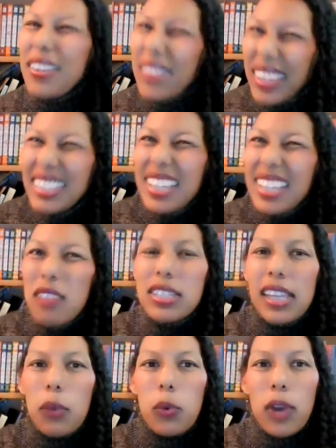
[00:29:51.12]
And if this
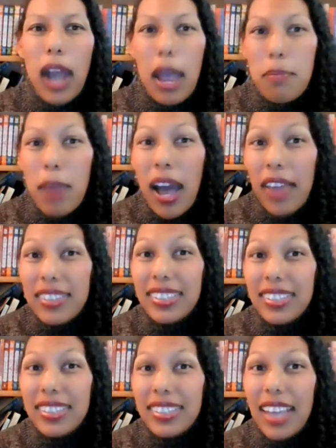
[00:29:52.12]
sounds like we're
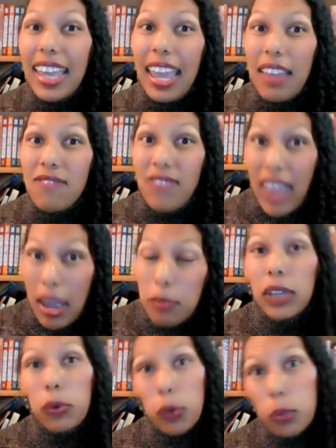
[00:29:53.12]
hypothesizing a
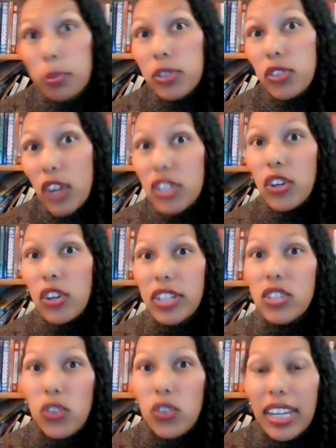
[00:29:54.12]
family group
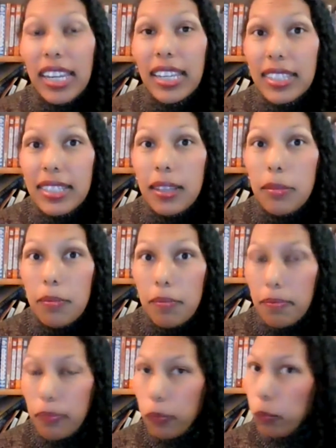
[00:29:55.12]
structure in trees,
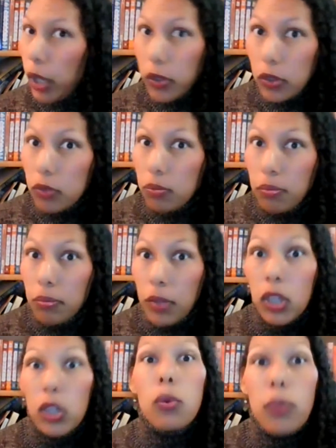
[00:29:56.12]
well,
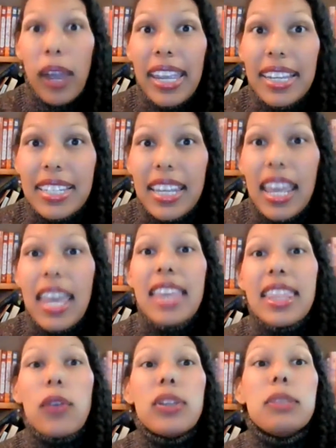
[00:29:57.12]
you're right.
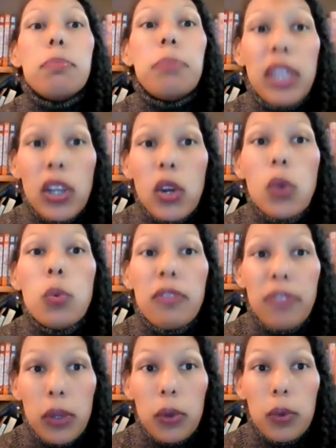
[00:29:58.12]
There is
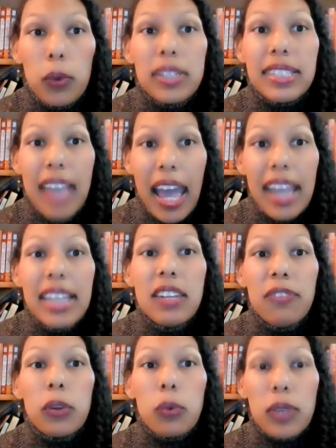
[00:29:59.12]
peer-reviewed
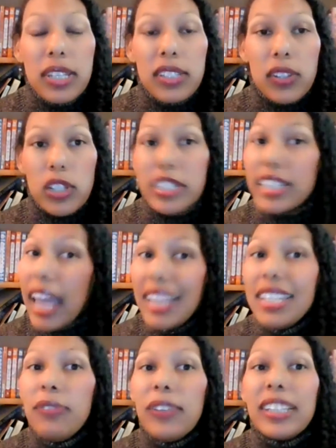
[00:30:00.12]
scientific research,
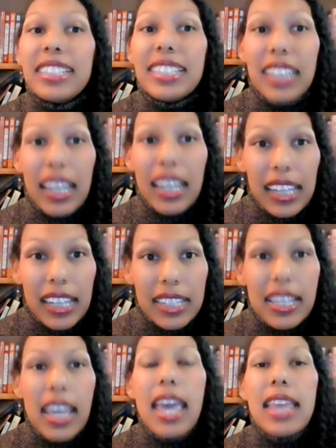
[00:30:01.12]
scientific
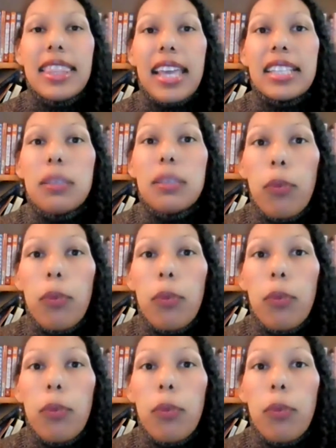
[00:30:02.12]
studies that